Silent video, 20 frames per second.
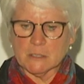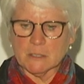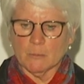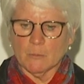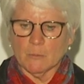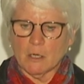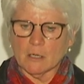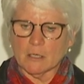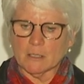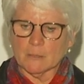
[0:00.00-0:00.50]
in the
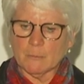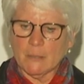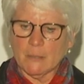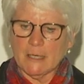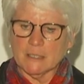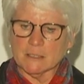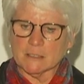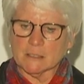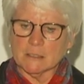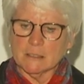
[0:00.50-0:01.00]

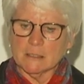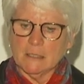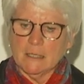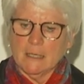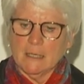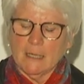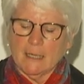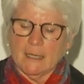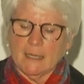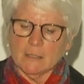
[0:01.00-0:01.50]
marketplace,
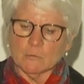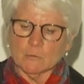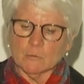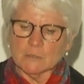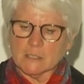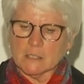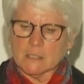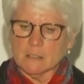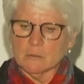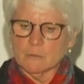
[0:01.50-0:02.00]
and
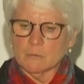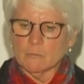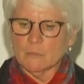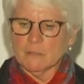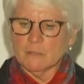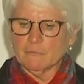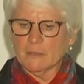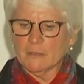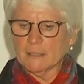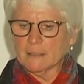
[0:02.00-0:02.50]
also
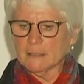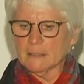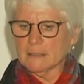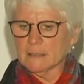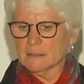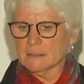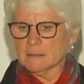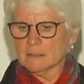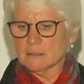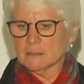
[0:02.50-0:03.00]
we find
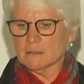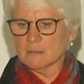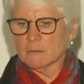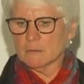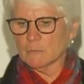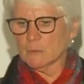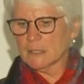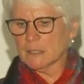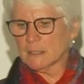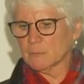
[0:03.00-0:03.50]
that
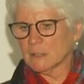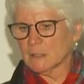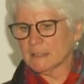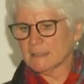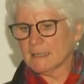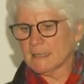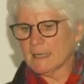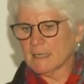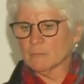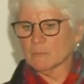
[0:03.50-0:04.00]
we can
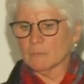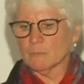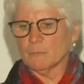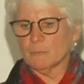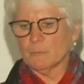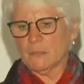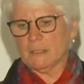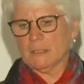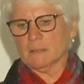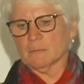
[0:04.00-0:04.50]
maintain
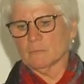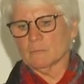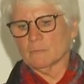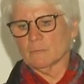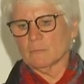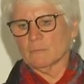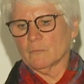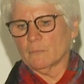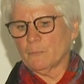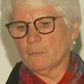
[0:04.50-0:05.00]

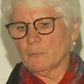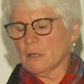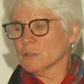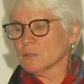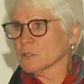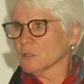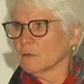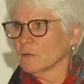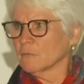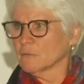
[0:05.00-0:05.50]

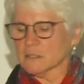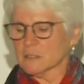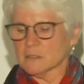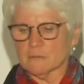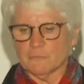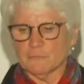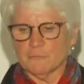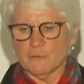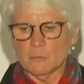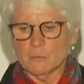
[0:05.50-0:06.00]

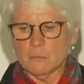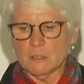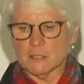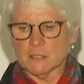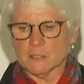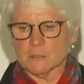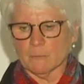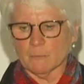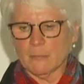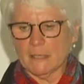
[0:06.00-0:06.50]
post-harvest
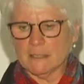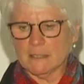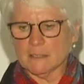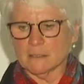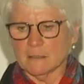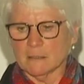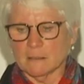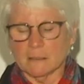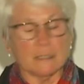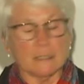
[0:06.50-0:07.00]
firmness
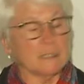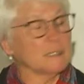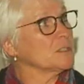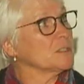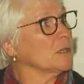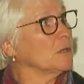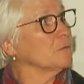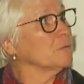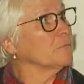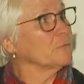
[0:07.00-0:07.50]
better in
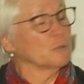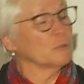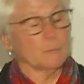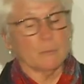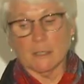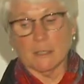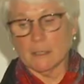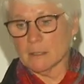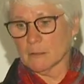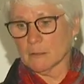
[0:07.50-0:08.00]
stone fruit
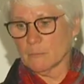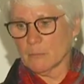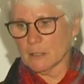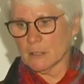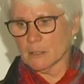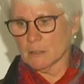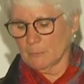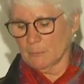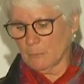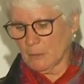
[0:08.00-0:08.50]

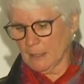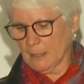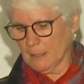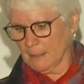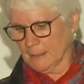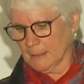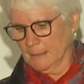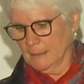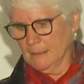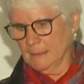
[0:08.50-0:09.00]
by
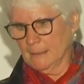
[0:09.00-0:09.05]
applying.